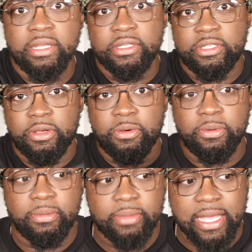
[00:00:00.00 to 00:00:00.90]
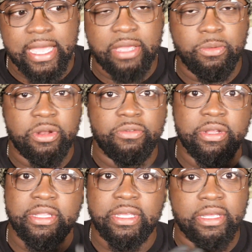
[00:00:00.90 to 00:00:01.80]
So I didn't want to
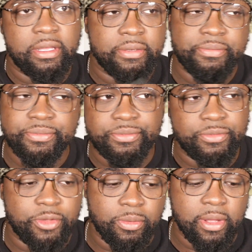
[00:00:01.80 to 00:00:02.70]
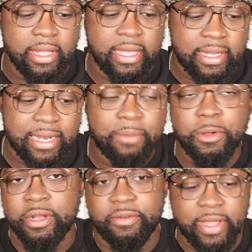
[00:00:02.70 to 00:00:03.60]
really do all that, and I
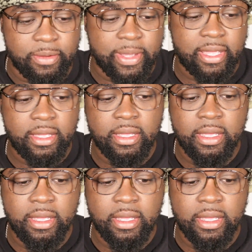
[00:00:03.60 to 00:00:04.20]
wanted it right away.